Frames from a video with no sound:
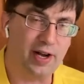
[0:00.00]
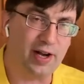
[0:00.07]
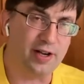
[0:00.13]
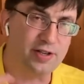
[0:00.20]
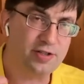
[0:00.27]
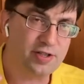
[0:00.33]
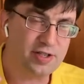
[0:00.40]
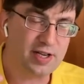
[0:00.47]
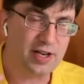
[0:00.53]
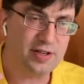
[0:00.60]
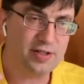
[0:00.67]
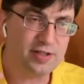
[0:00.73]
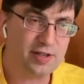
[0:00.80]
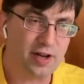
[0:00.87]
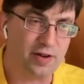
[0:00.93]
a
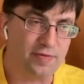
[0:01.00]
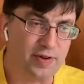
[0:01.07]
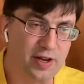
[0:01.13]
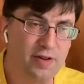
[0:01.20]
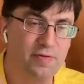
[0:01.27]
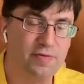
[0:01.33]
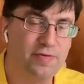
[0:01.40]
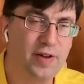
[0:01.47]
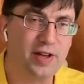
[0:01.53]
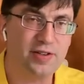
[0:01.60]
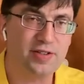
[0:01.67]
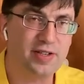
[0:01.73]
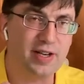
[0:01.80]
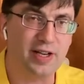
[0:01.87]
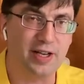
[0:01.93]
sense of
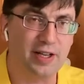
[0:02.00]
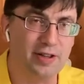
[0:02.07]
investing